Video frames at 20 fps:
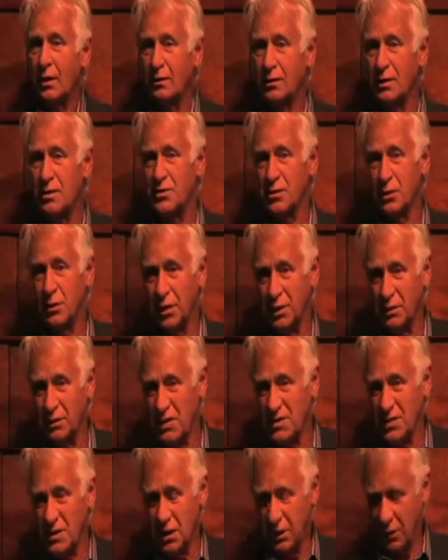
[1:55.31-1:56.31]
the soil
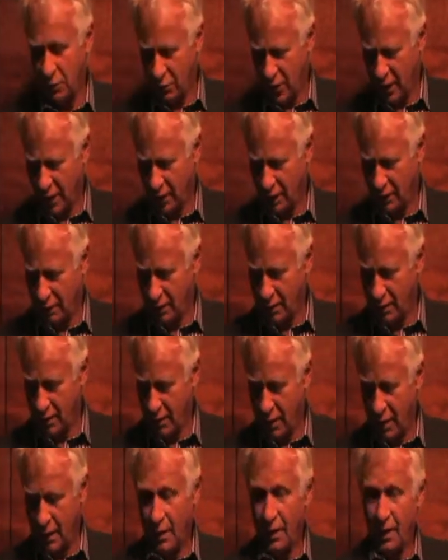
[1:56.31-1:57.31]
disintegrated.
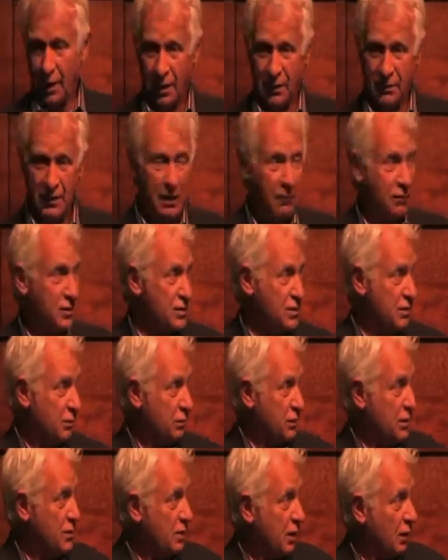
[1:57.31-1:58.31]
And that was
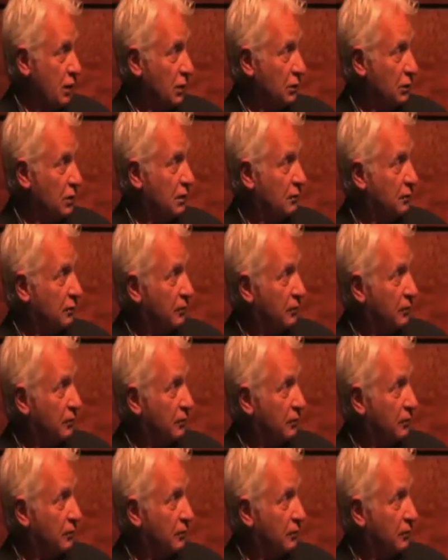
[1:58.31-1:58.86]
the result.